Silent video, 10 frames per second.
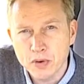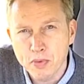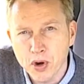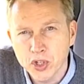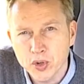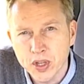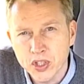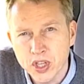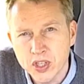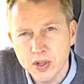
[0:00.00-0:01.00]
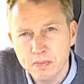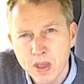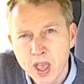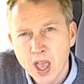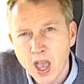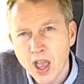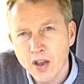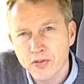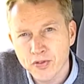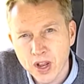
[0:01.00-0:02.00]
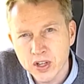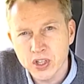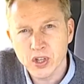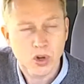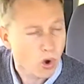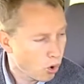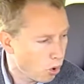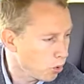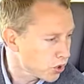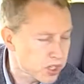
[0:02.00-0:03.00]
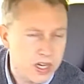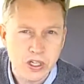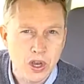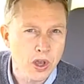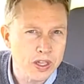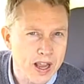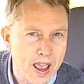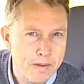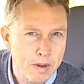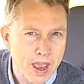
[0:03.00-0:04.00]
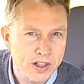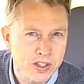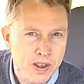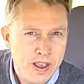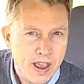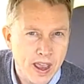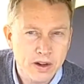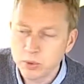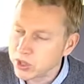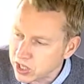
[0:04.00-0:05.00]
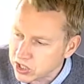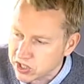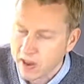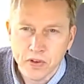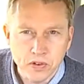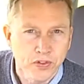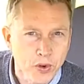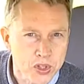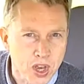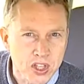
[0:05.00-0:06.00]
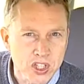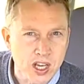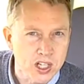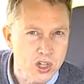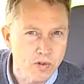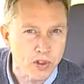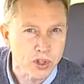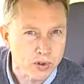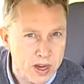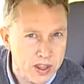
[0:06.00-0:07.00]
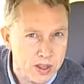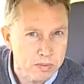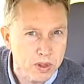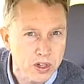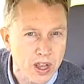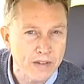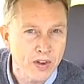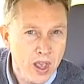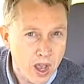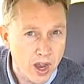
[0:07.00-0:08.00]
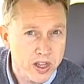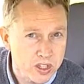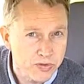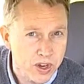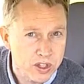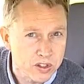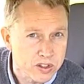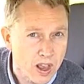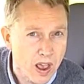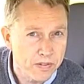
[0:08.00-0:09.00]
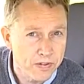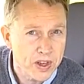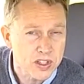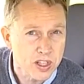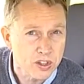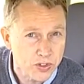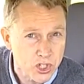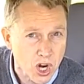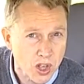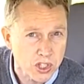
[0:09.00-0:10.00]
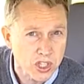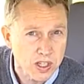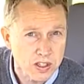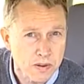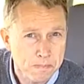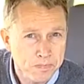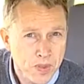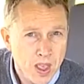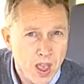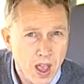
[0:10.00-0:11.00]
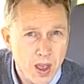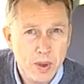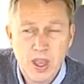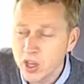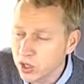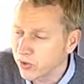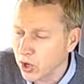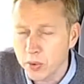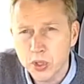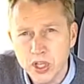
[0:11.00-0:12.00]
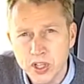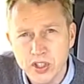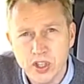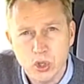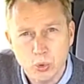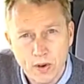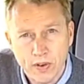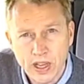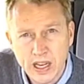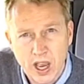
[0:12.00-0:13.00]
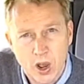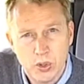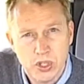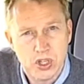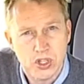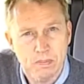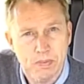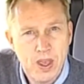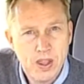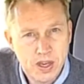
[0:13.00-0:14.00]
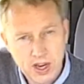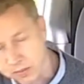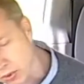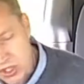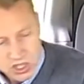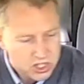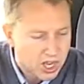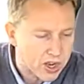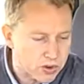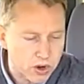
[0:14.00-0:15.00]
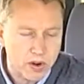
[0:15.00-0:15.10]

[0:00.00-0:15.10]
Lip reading: monitoring system, front and all seat curtain airbags, and with these 7 full-size seats, you've got 3 of them that have ISOFIX fixings for child seats. A useful option is the swivel and go system that enables this second row